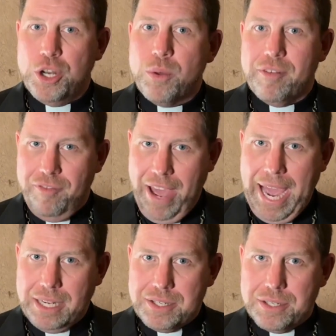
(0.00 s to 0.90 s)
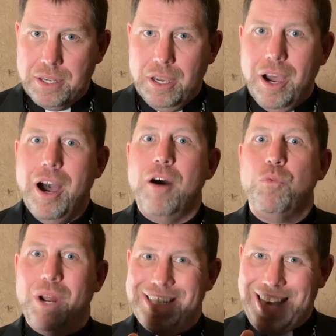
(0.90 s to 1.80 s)
know the facts of
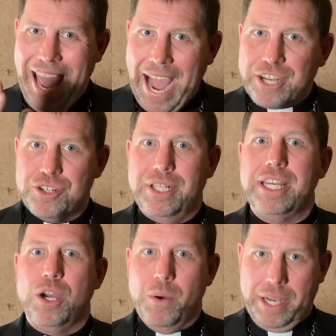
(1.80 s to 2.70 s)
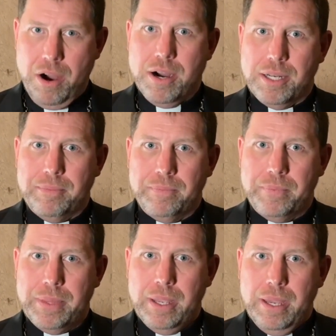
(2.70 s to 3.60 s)
what is actually going on.
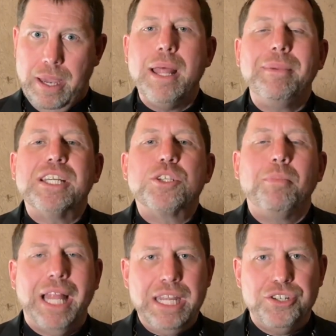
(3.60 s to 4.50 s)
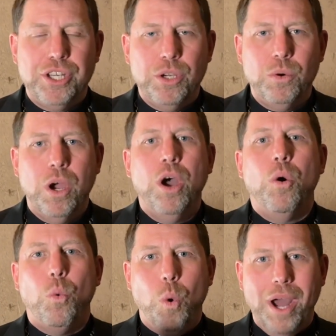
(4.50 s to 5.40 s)
Let me explain to you
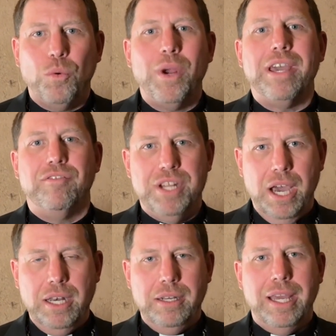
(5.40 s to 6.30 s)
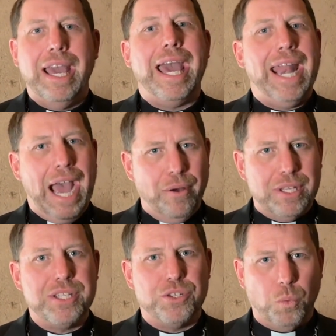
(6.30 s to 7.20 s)
what we have done and how
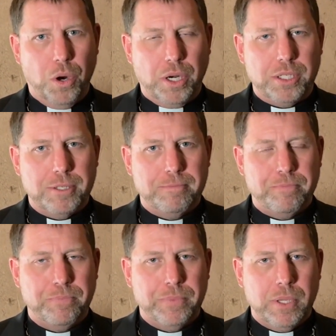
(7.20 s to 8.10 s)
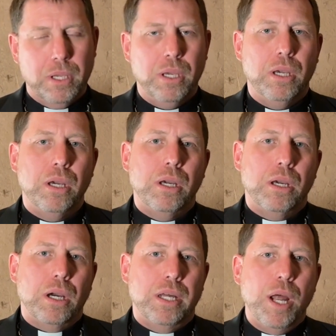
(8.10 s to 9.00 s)
this has worked.
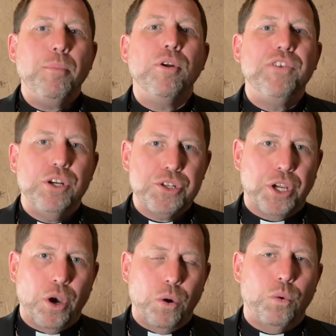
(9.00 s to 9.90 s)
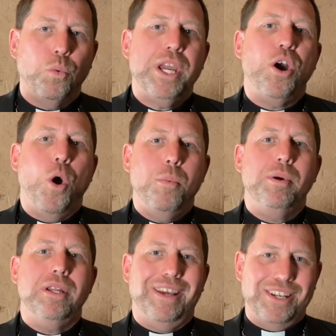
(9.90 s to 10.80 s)
A number of years ago, we
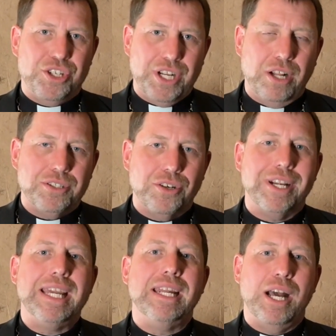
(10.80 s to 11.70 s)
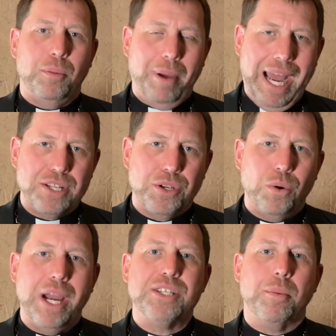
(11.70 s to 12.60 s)
opened a shelter in El
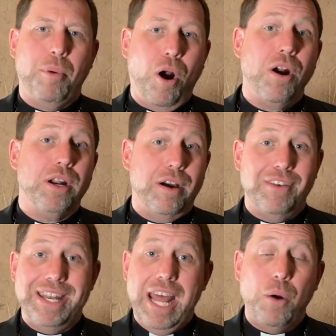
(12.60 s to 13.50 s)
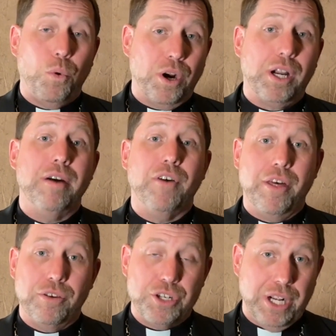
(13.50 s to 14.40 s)
Paso as a part of a network of
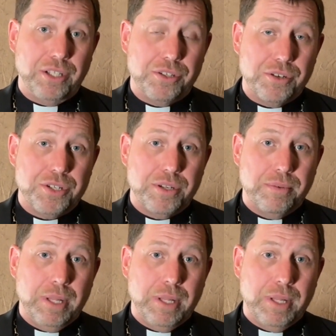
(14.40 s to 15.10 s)
other shelters.